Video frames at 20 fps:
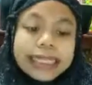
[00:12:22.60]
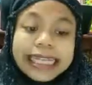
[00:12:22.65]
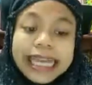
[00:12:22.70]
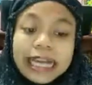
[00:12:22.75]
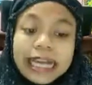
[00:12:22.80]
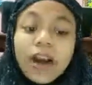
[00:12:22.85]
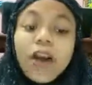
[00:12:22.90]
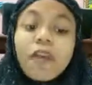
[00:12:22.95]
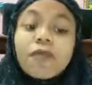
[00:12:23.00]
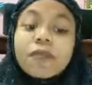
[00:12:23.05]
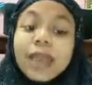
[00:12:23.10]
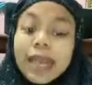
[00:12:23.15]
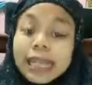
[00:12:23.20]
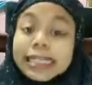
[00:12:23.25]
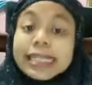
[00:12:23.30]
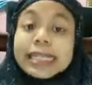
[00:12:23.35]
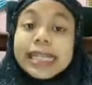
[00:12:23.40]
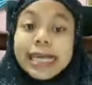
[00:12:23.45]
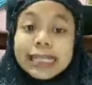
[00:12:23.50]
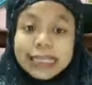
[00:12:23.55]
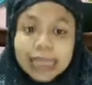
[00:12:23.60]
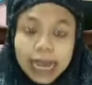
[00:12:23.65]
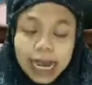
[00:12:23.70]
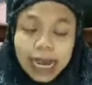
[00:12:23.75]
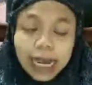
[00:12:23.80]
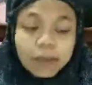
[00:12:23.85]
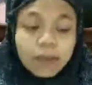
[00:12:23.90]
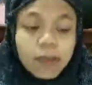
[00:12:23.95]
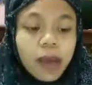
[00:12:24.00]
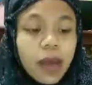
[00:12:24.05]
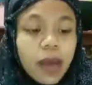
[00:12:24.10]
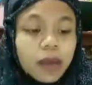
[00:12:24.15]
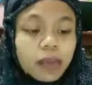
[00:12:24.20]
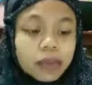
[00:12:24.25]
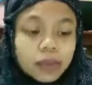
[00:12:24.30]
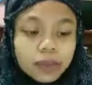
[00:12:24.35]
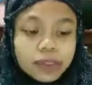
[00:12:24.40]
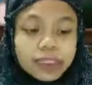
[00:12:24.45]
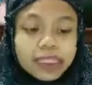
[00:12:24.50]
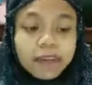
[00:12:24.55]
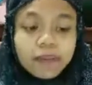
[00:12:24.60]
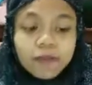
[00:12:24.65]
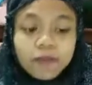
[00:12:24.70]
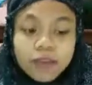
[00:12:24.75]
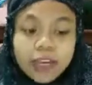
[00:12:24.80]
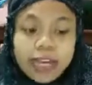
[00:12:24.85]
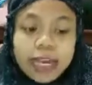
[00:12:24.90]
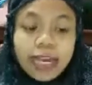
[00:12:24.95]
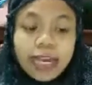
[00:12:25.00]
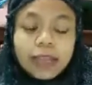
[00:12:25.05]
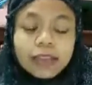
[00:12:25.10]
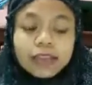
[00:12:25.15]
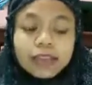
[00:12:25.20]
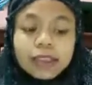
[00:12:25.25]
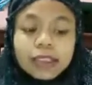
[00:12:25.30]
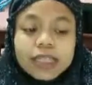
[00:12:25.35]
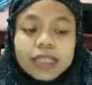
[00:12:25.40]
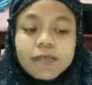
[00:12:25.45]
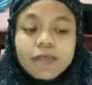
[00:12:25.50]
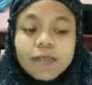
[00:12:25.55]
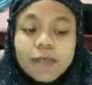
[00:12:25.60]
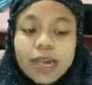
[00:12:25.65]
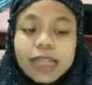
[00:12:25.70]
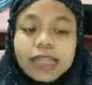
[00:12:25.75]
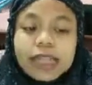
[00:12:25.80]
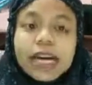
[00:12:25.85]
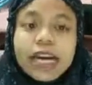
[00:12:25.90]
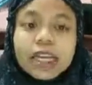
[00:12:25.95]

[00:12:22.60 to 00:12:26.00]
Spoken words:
of Danes that time, to defeat